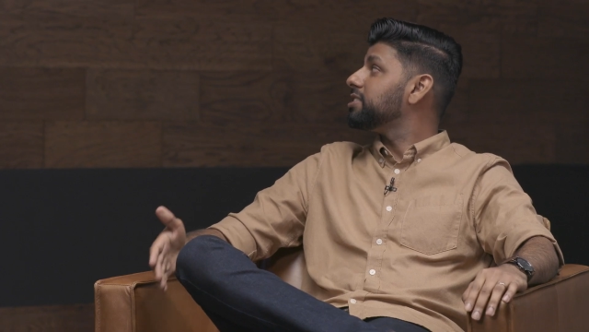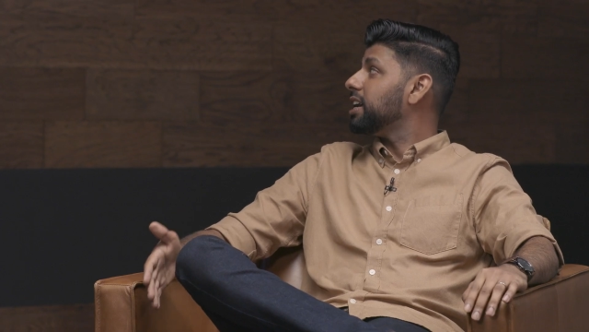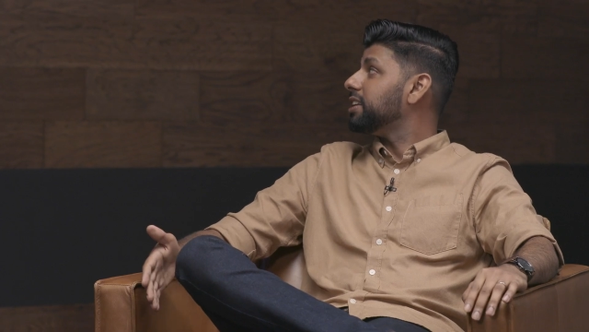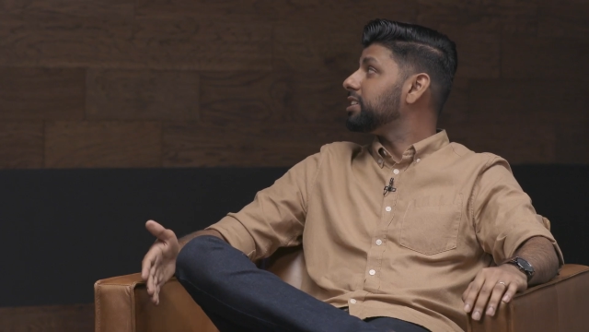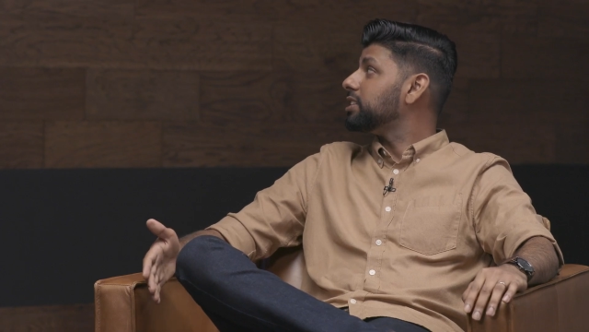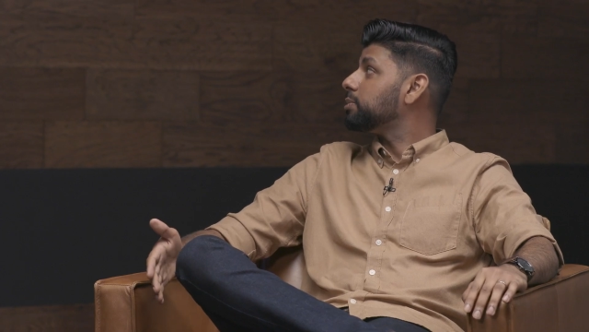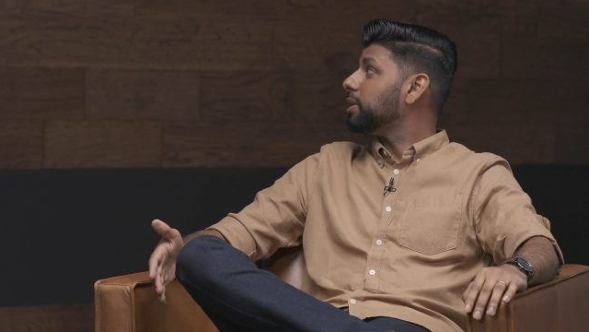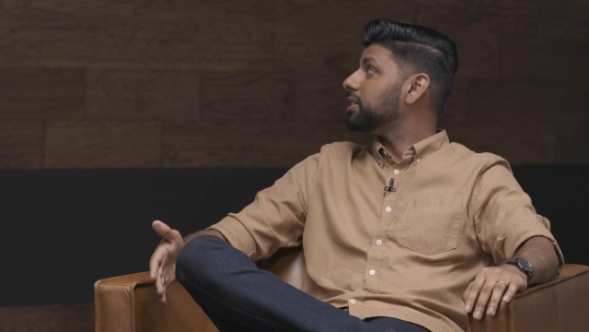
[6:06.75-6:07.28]

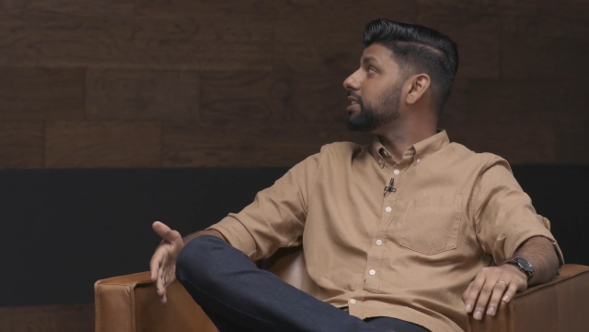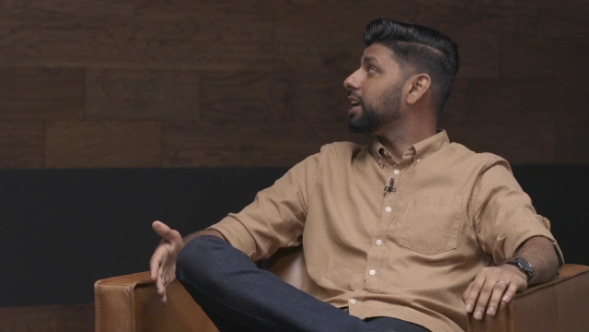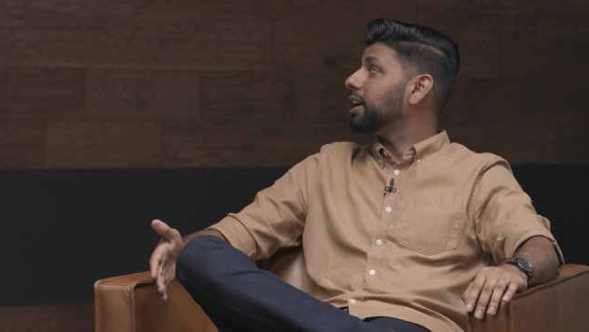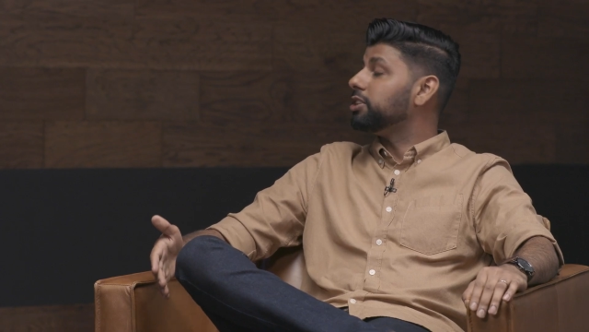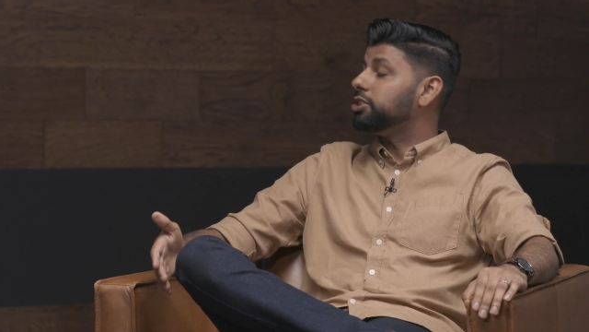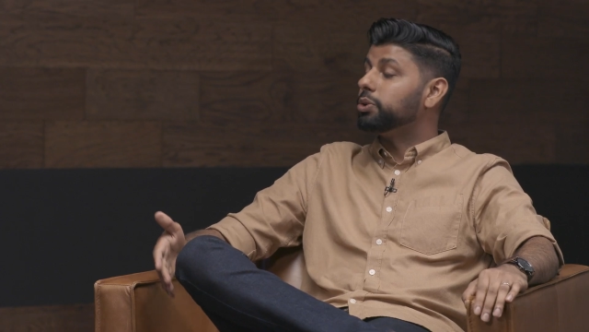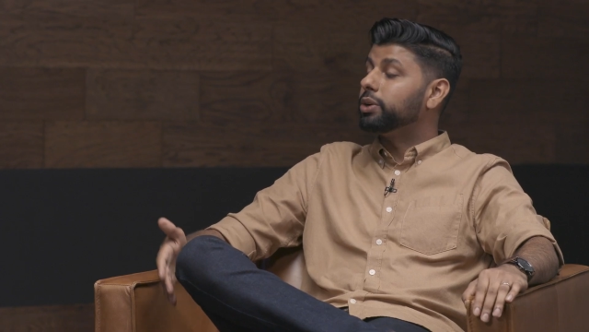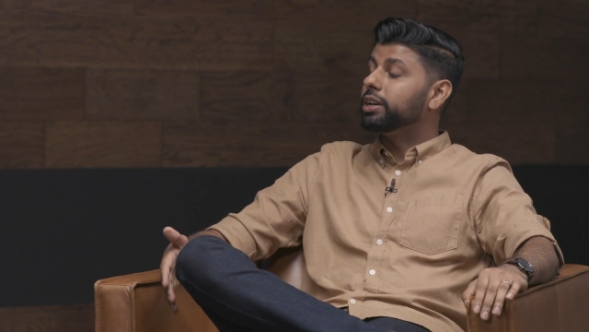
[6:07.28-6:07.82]
sentence by
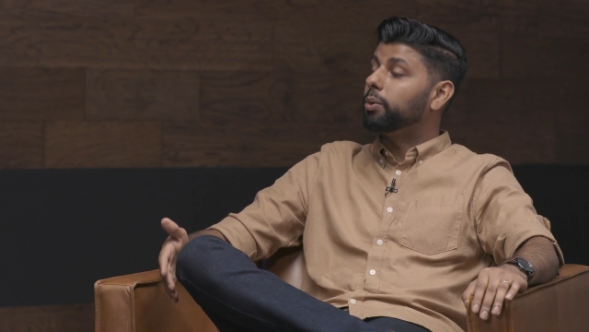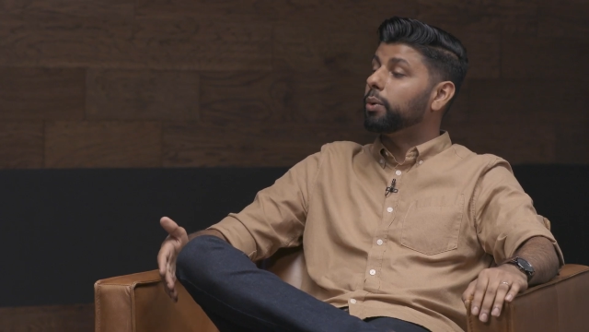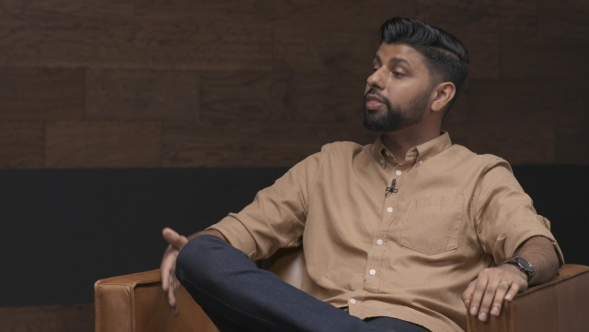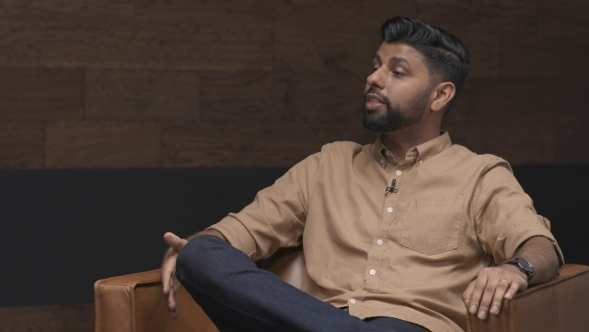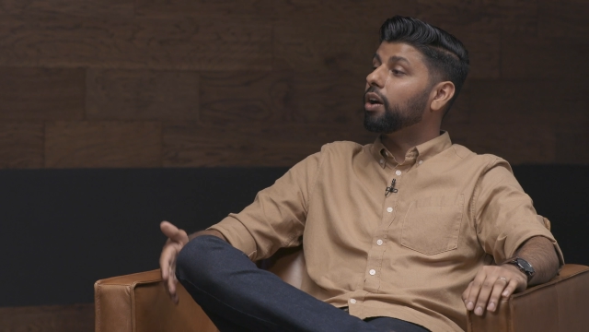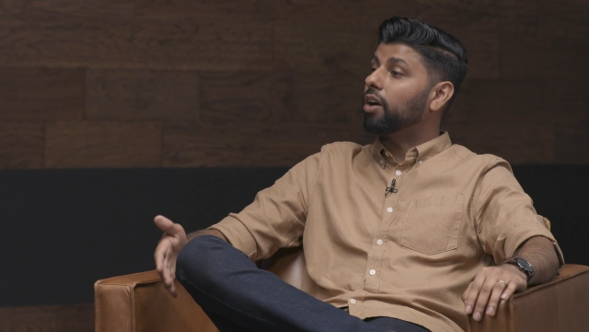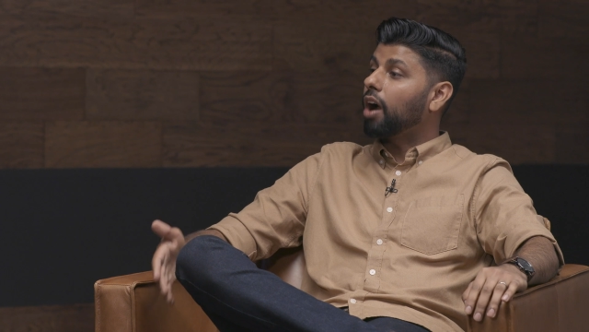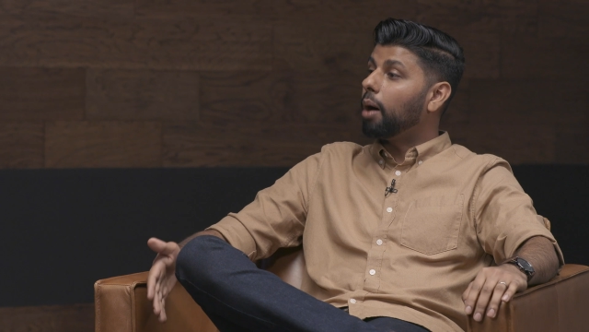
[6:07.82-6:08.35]
saying doing it
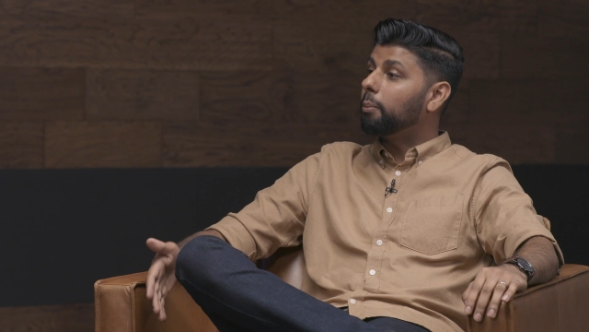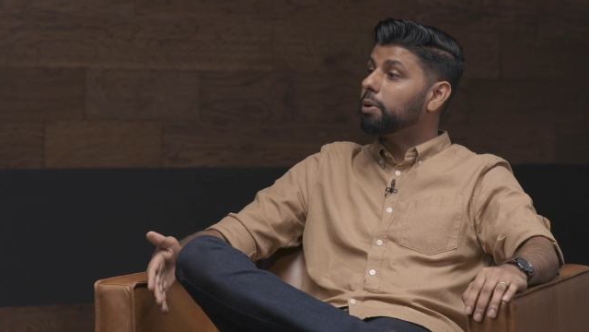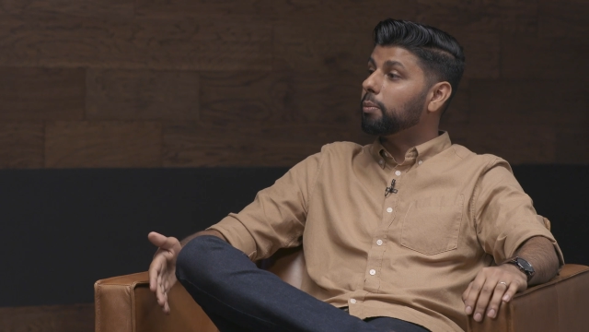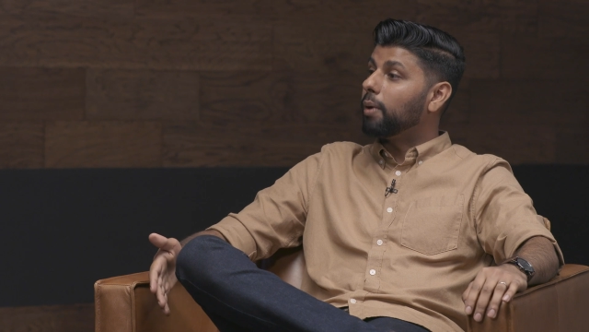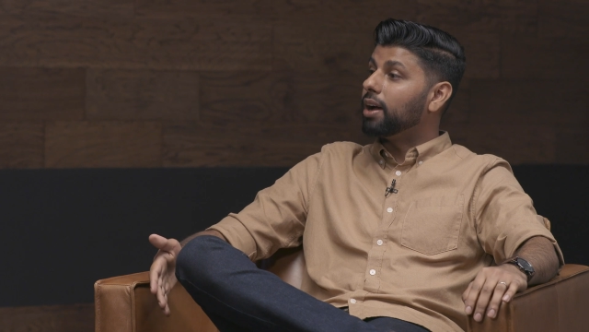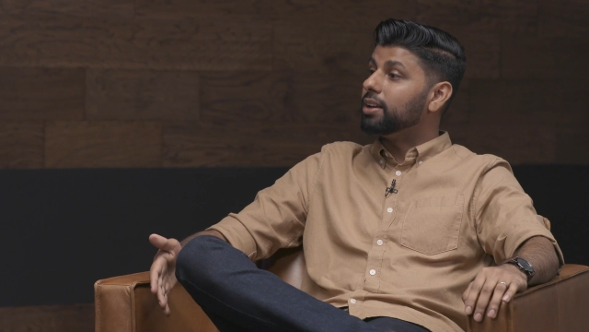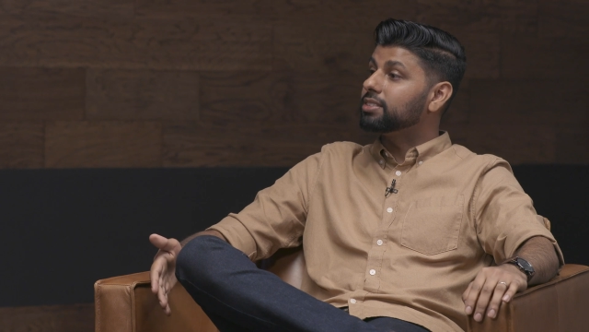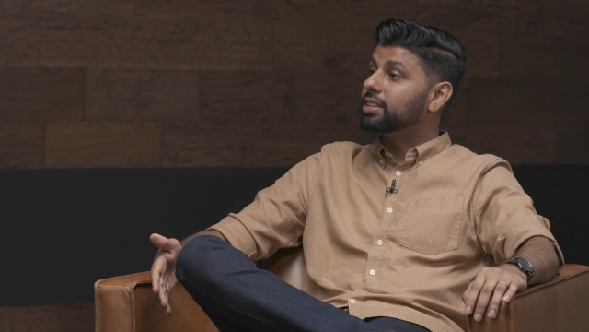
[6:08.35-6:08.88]
without
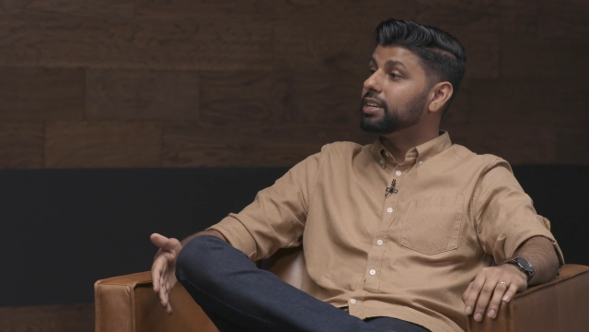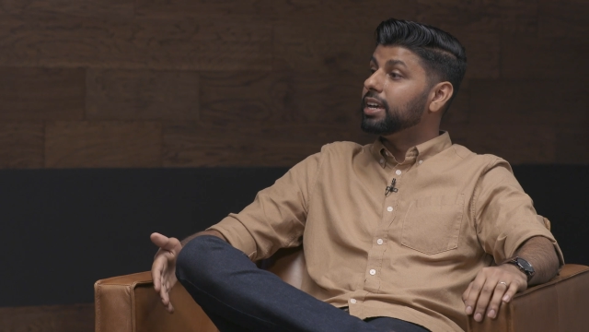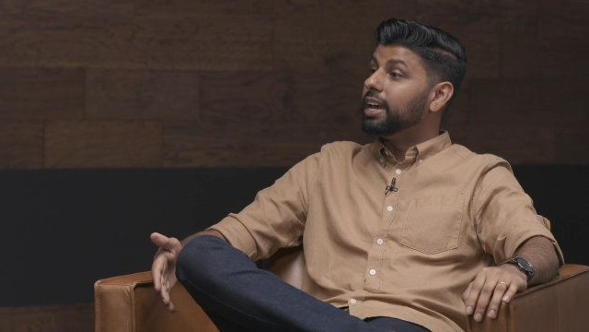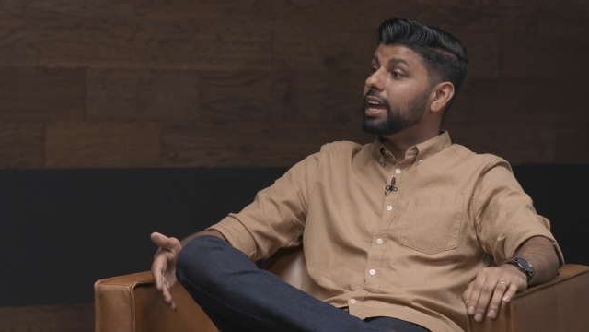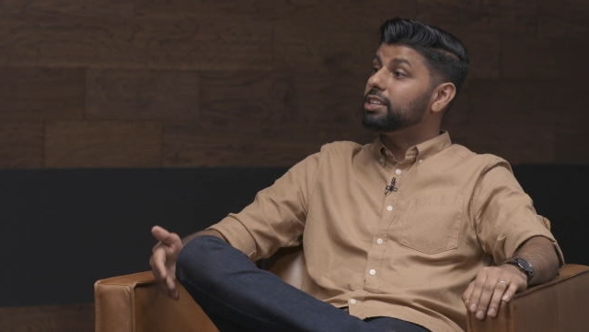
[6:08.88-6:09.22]
compromise,